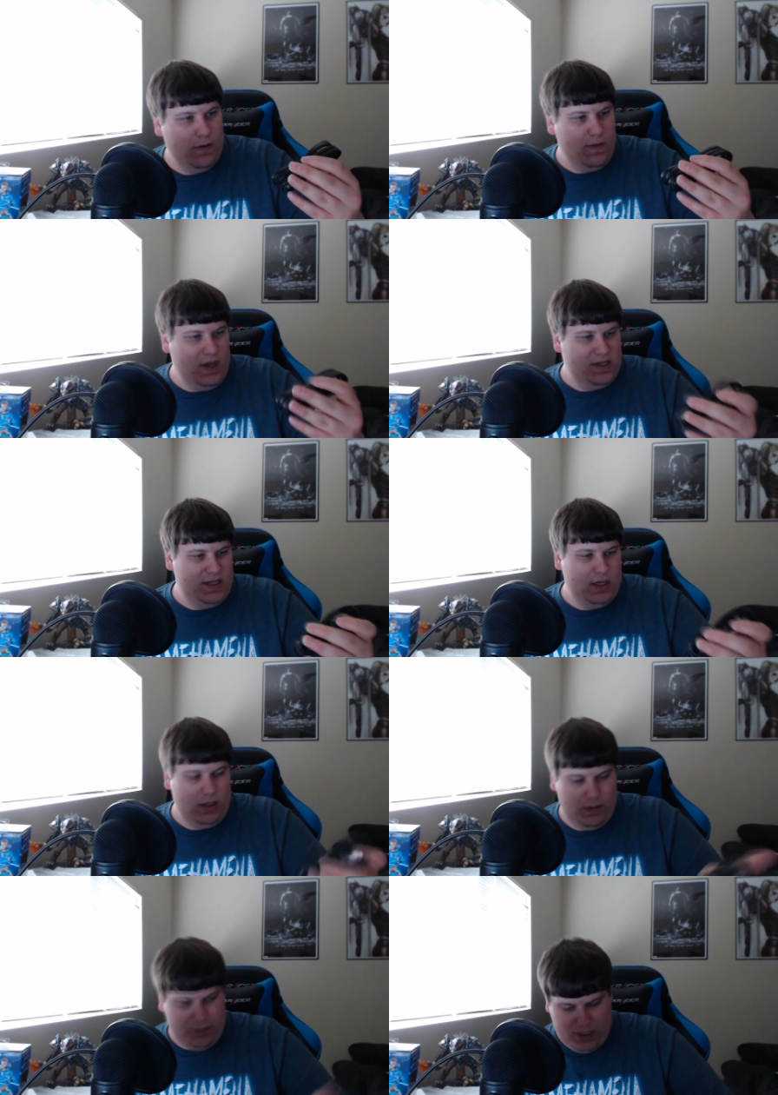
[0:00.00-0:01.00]
This
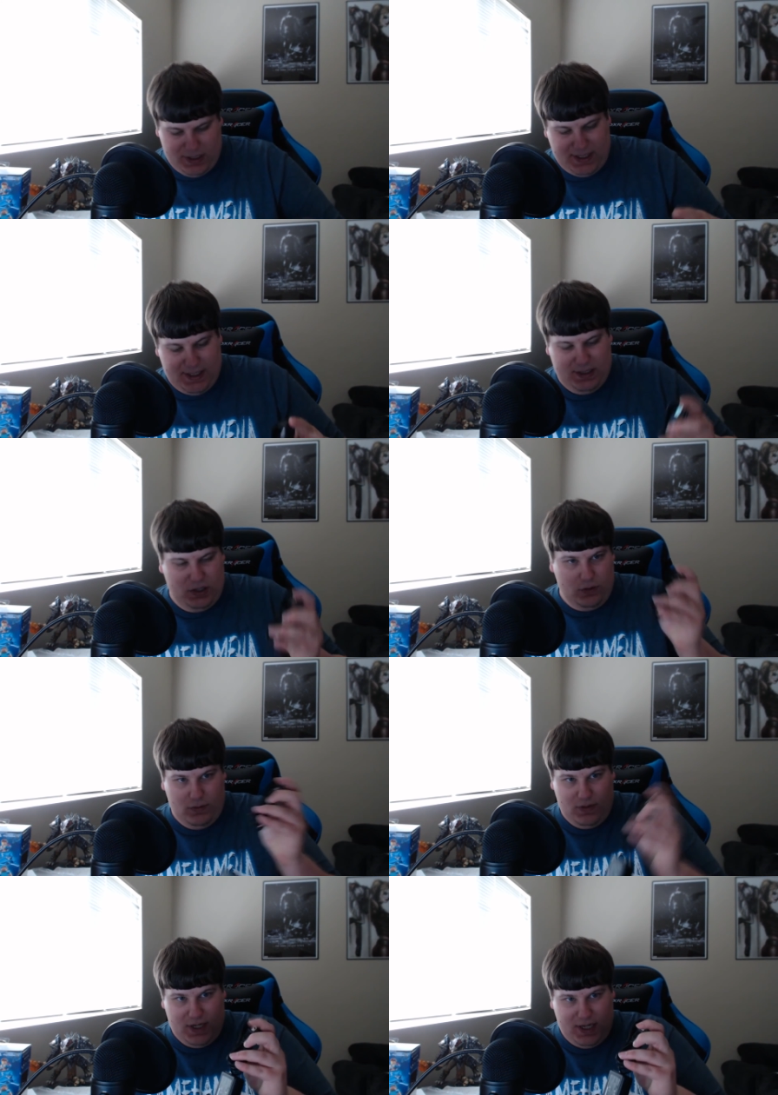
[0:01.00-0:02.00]
end plugs
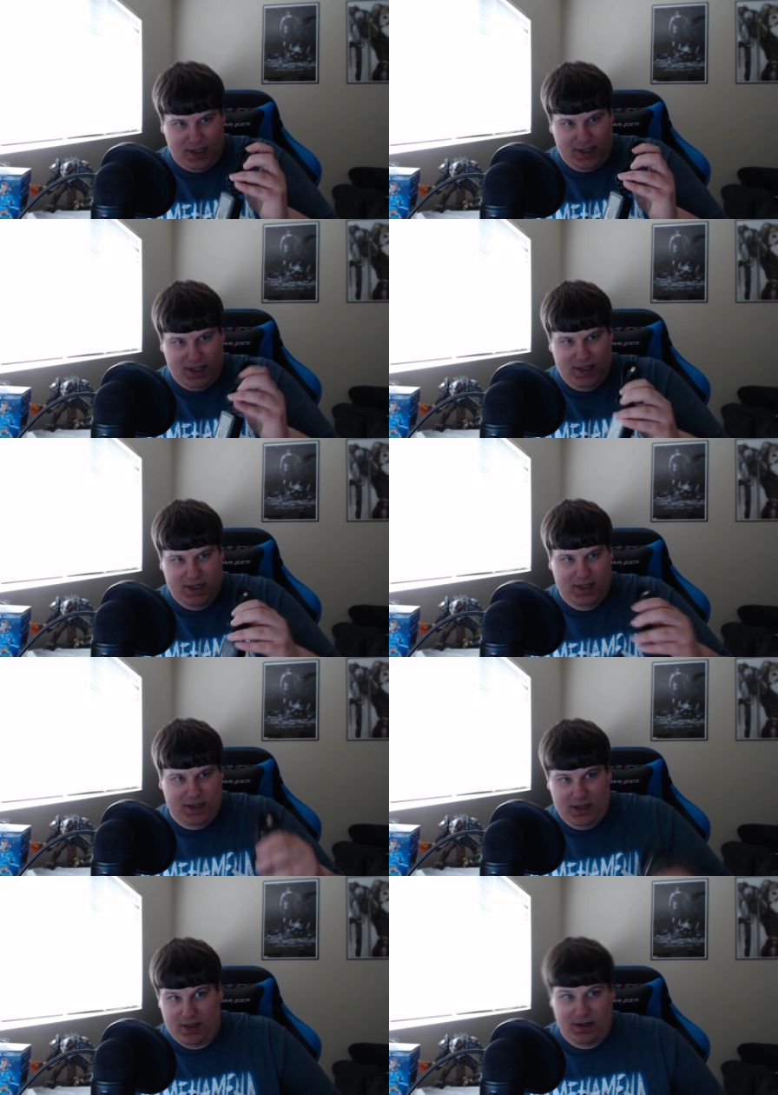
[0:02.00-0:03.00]
into this, and then
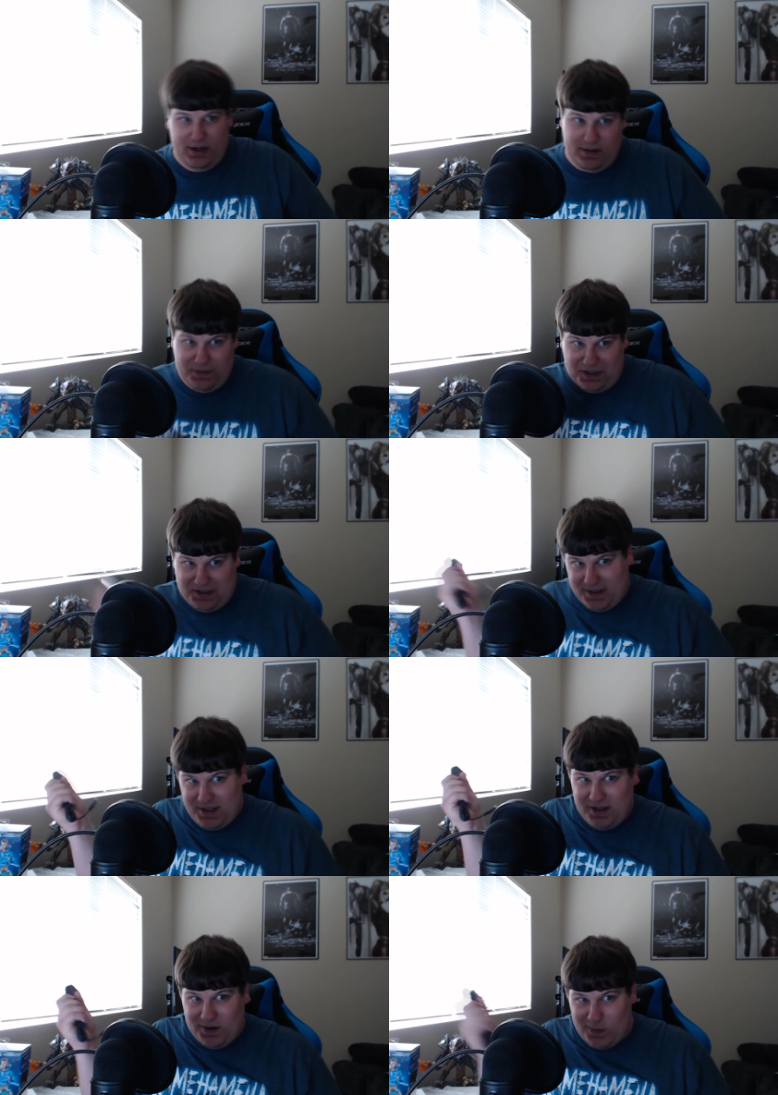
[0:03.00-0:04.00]
the other end plugs
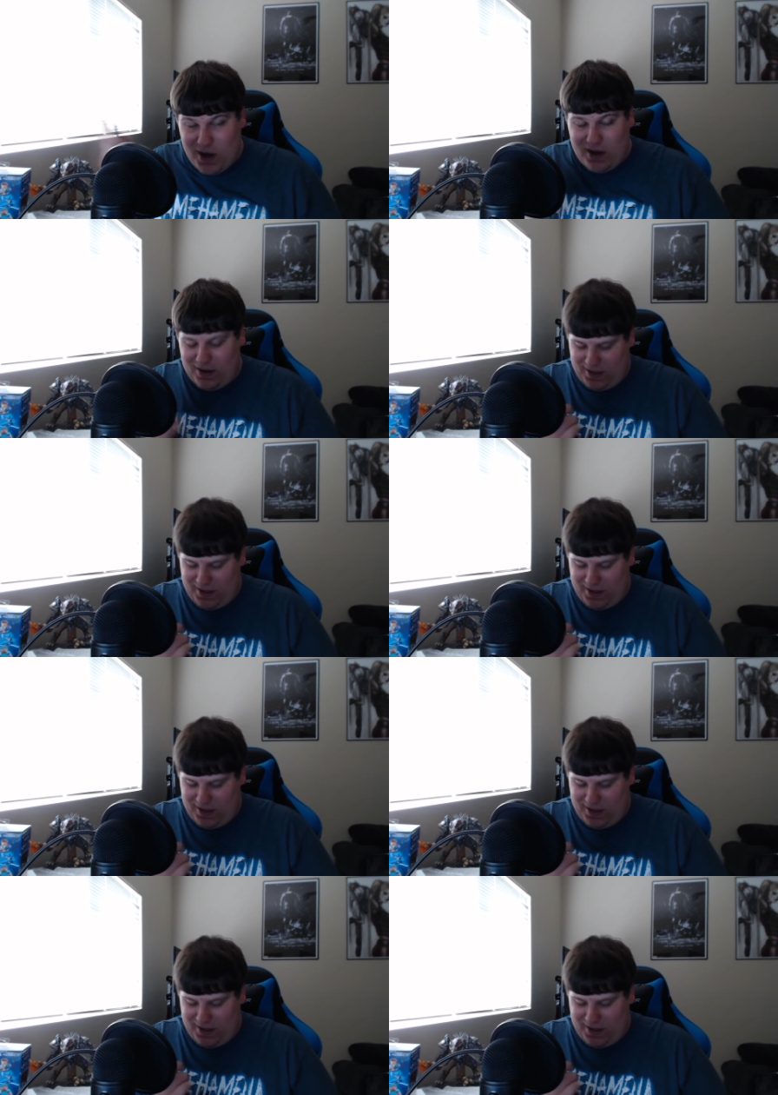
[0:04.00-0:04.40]
into your wall.